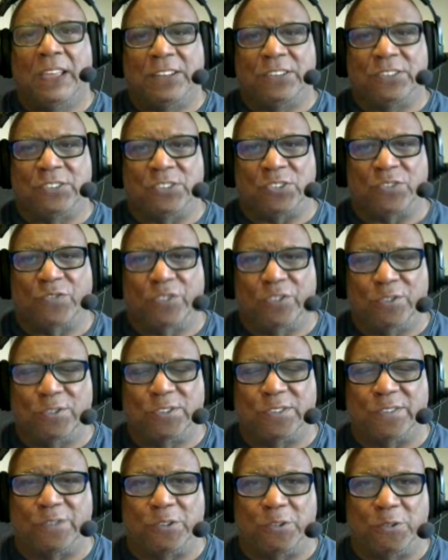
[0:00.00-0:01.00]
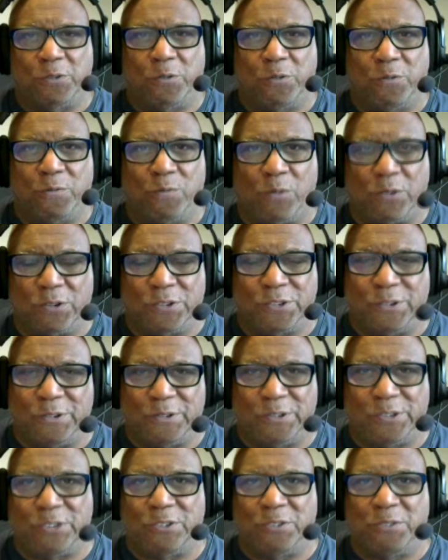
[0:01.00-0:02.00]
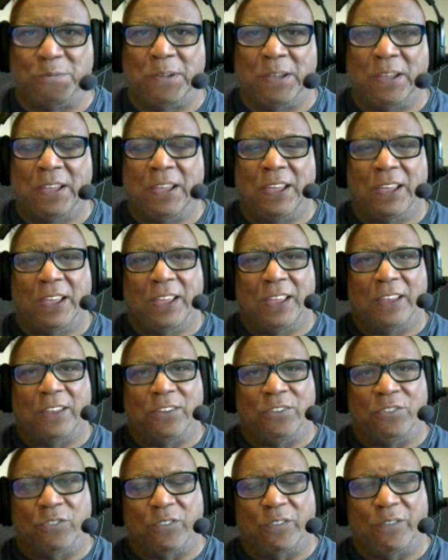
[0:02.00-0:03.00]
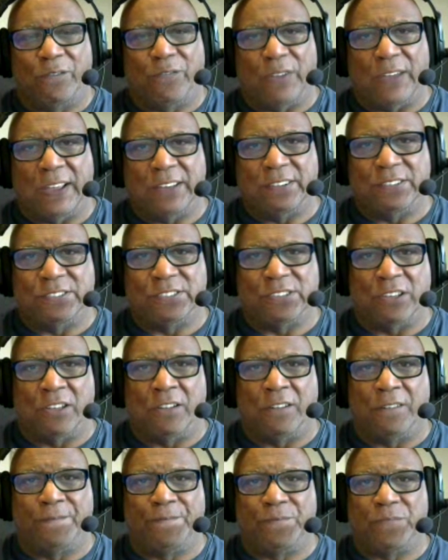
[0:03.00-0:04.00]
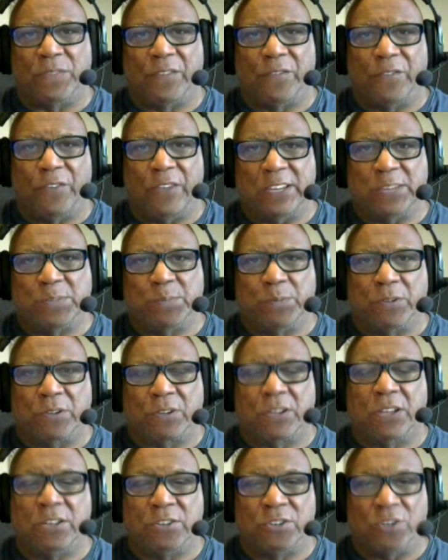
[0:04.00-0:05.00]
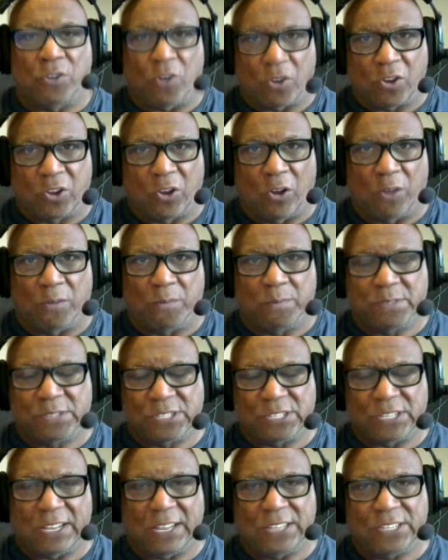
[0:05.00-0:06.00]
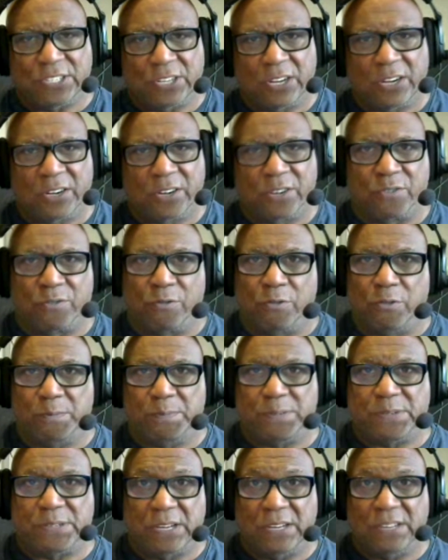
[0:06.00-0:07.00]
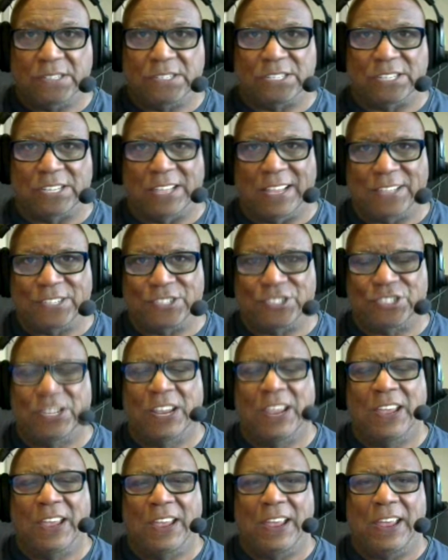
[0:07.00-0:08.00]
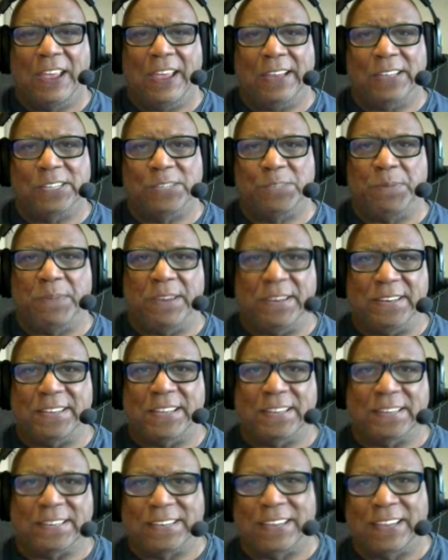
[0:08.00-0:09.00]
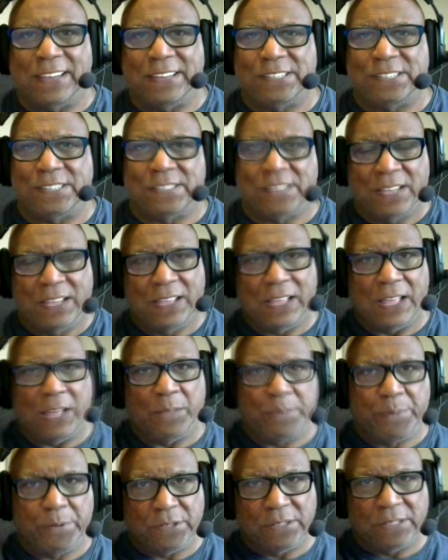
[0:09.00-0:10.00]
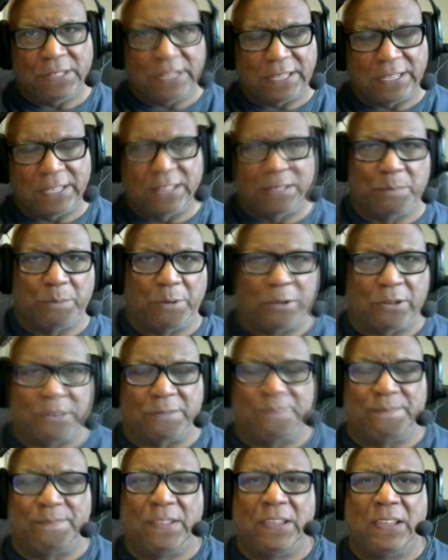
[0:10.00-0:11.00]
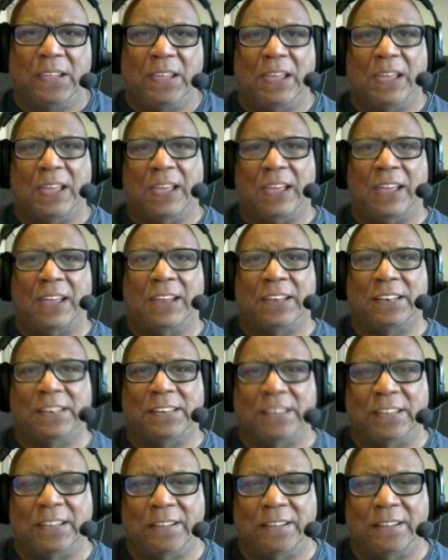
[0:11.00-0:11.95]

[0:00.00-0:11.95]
just for those of you who watch YouTube, you can find us on facebook.com/groups/XP Dedicated. I'll put the link in the bottom and,